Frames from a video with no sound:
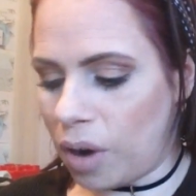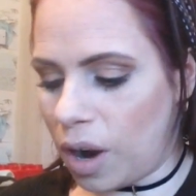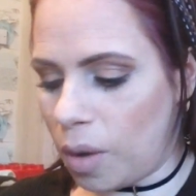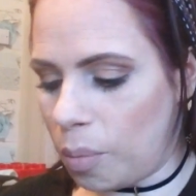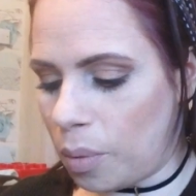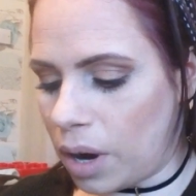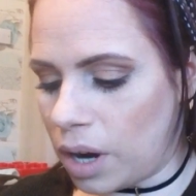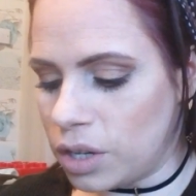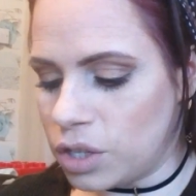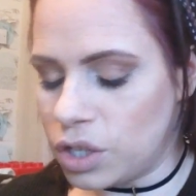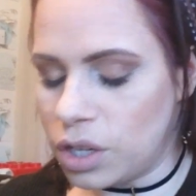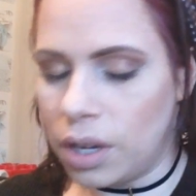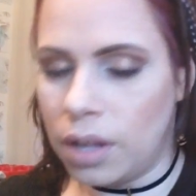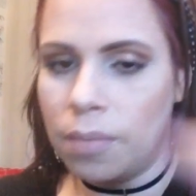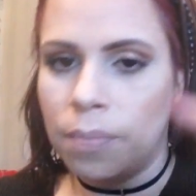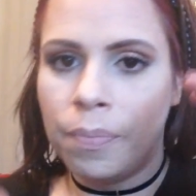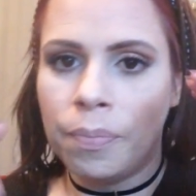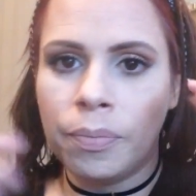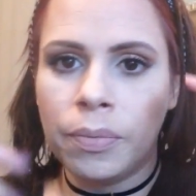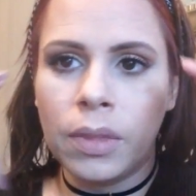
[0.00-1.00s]
brush
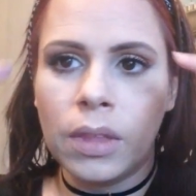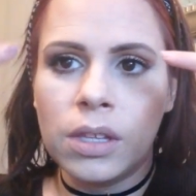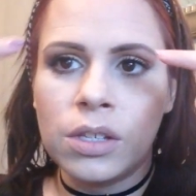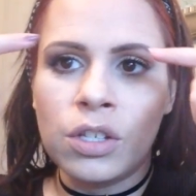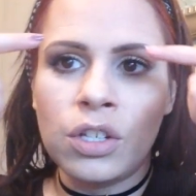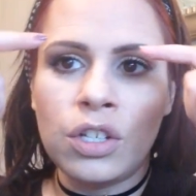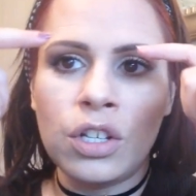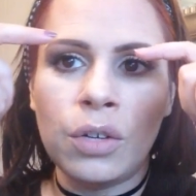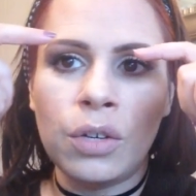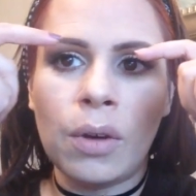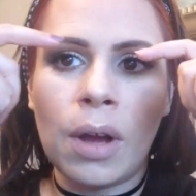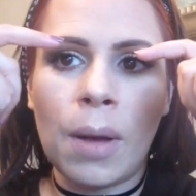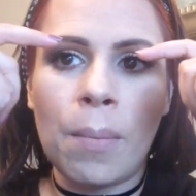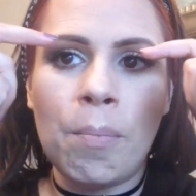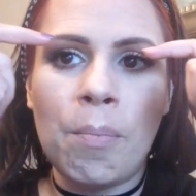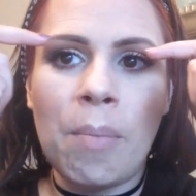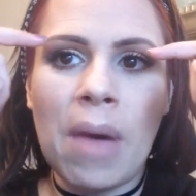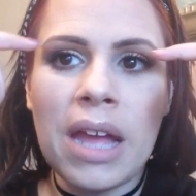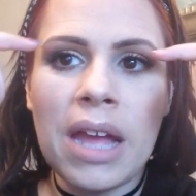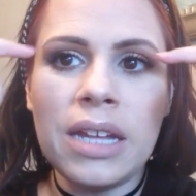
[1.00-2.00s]
to do a
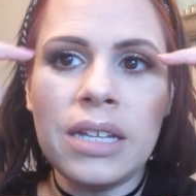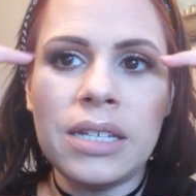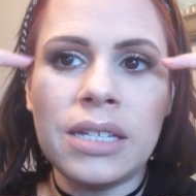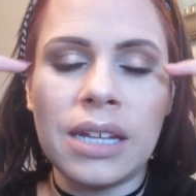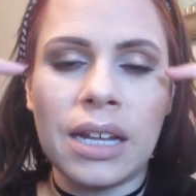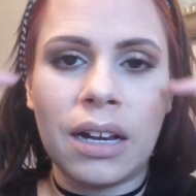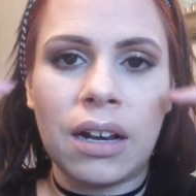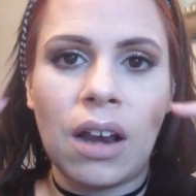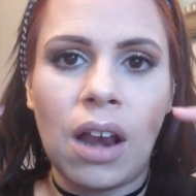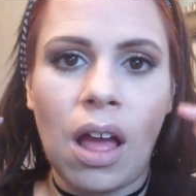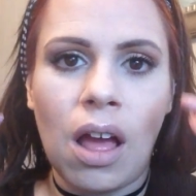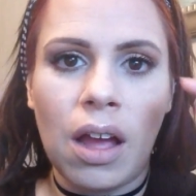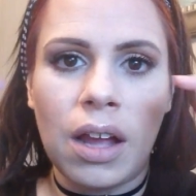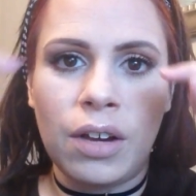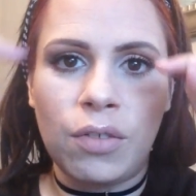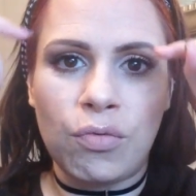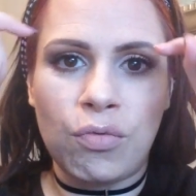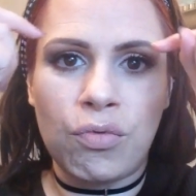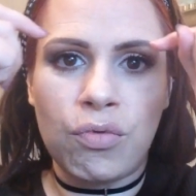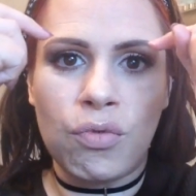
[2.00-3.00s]
basic
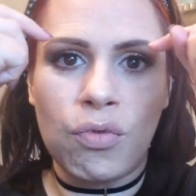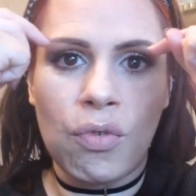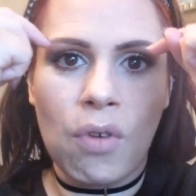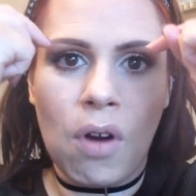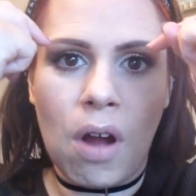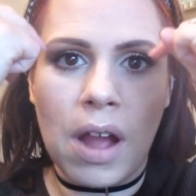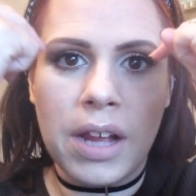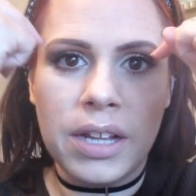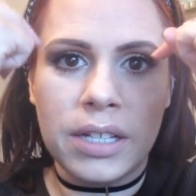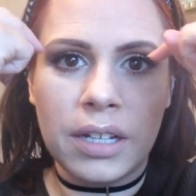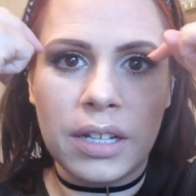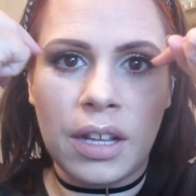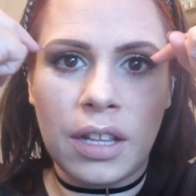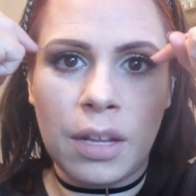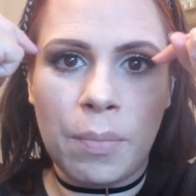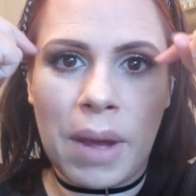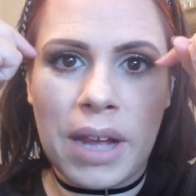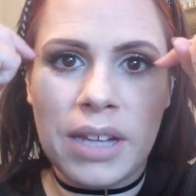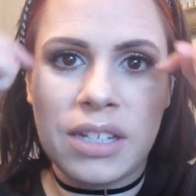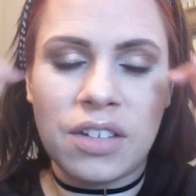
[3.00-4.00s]
line right at the
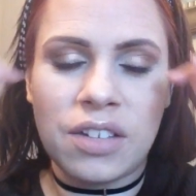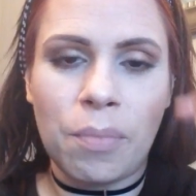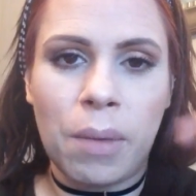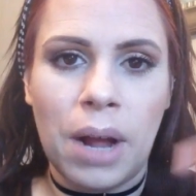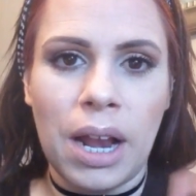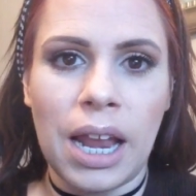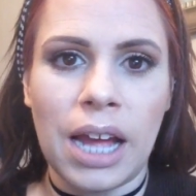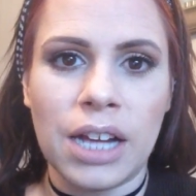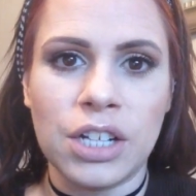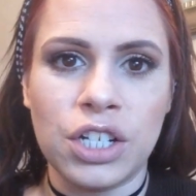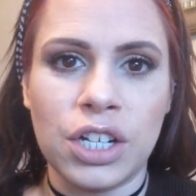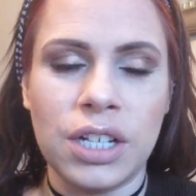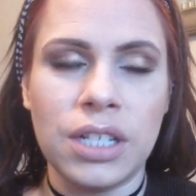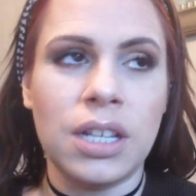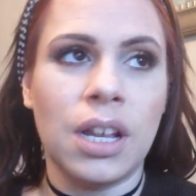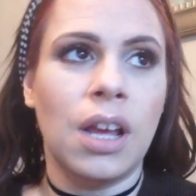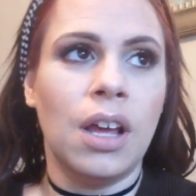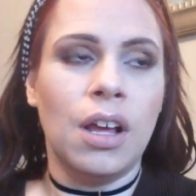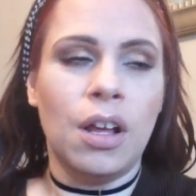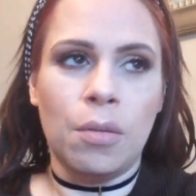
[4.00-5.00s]
base of my lashes,
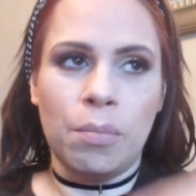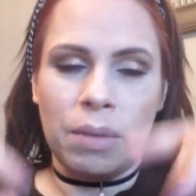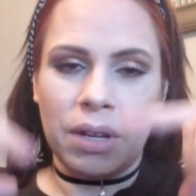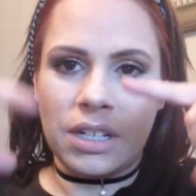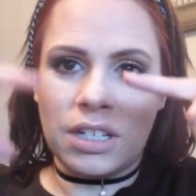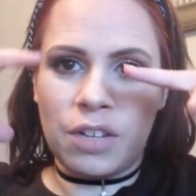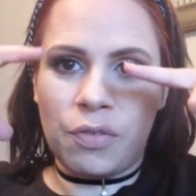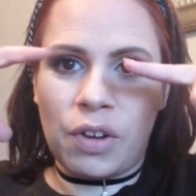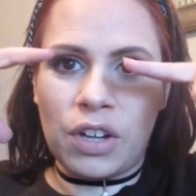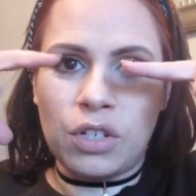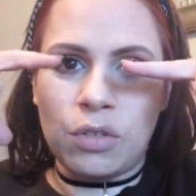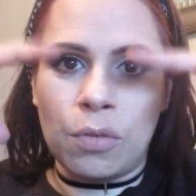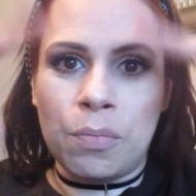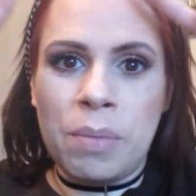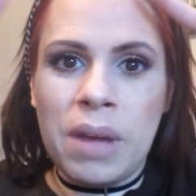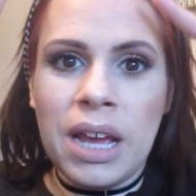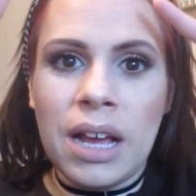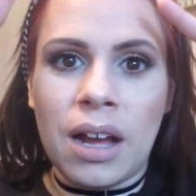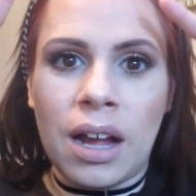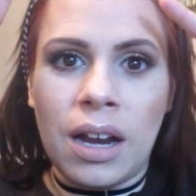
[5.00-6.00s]
because if I do a
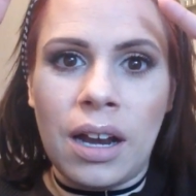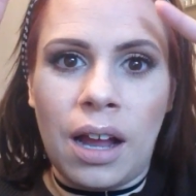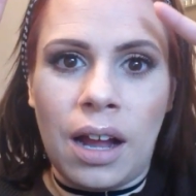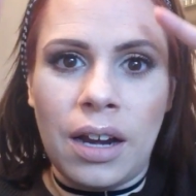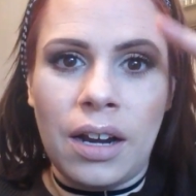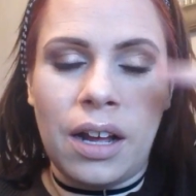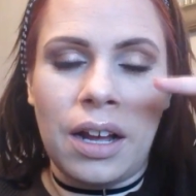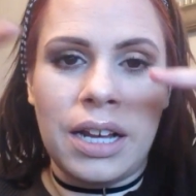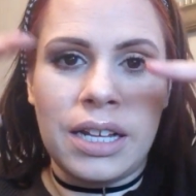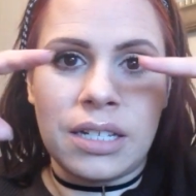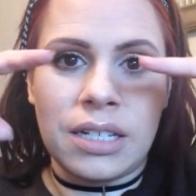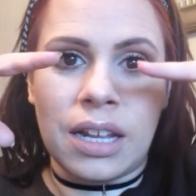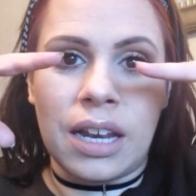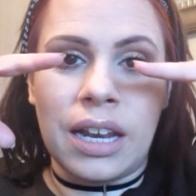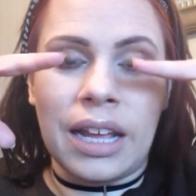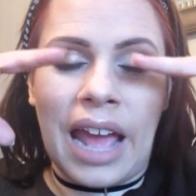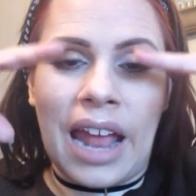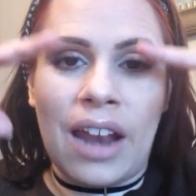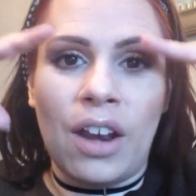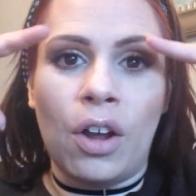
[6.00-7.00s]
big eyeliner, it's going
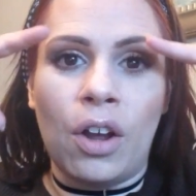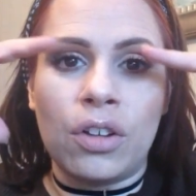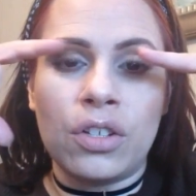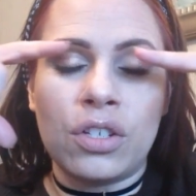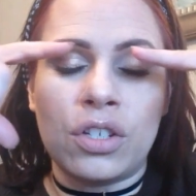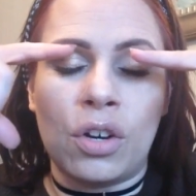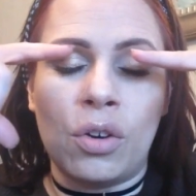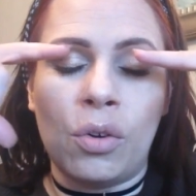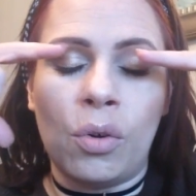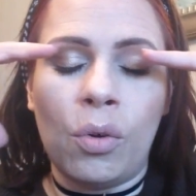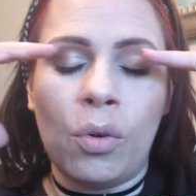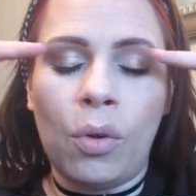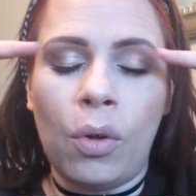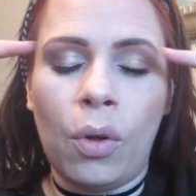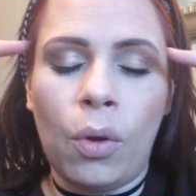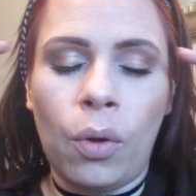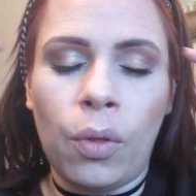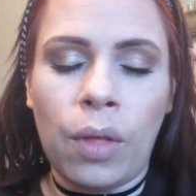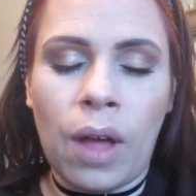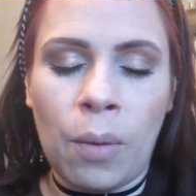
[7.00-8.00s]
to get lost and
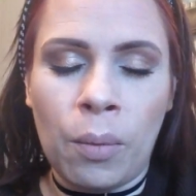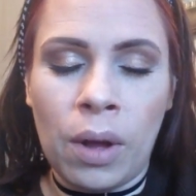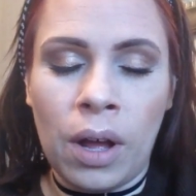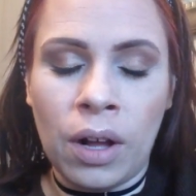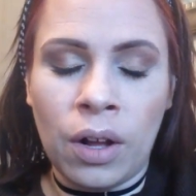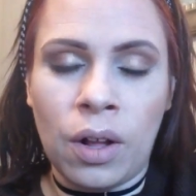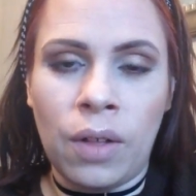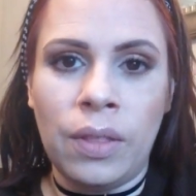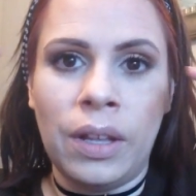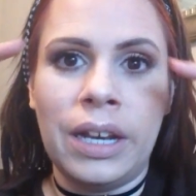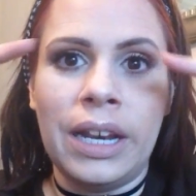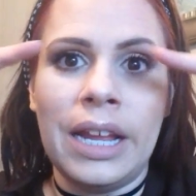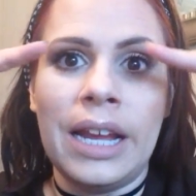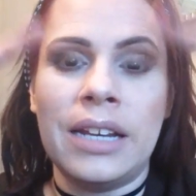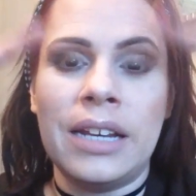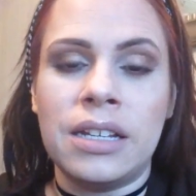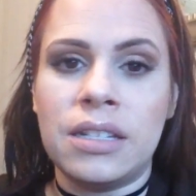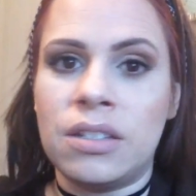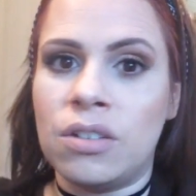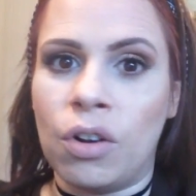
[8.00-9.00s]
all that work on the
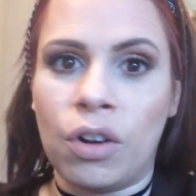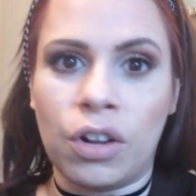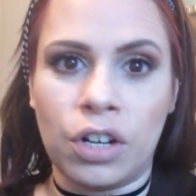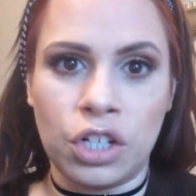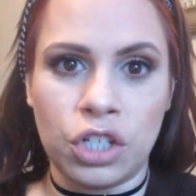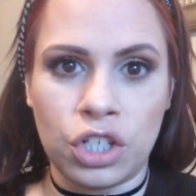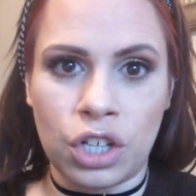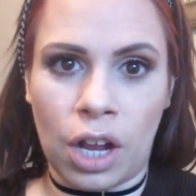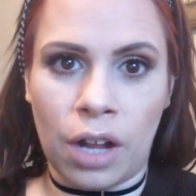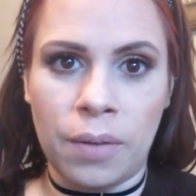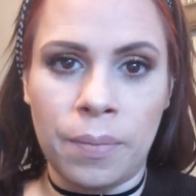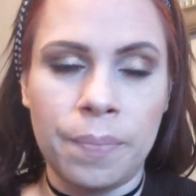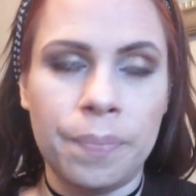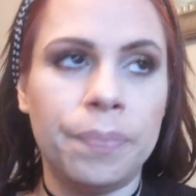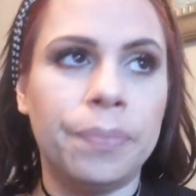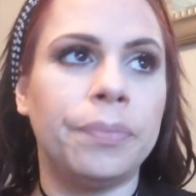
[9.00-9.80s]
lid is not going to show